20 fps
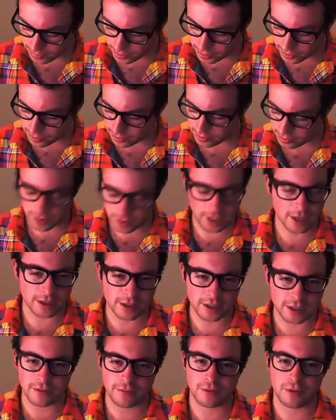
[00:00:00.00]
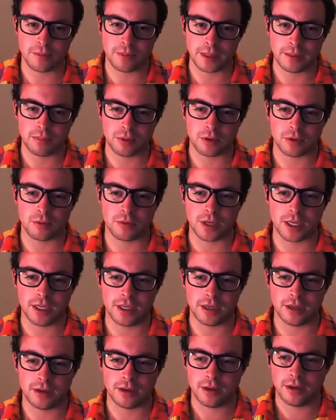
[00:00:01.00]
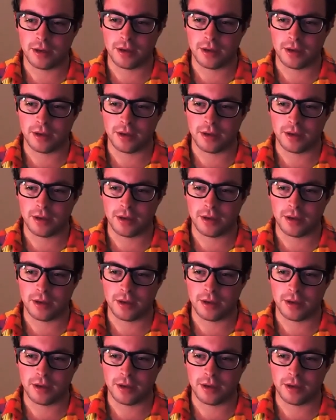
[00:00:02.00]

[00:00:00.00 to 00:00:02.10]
you know, they're kind of tough for people to read.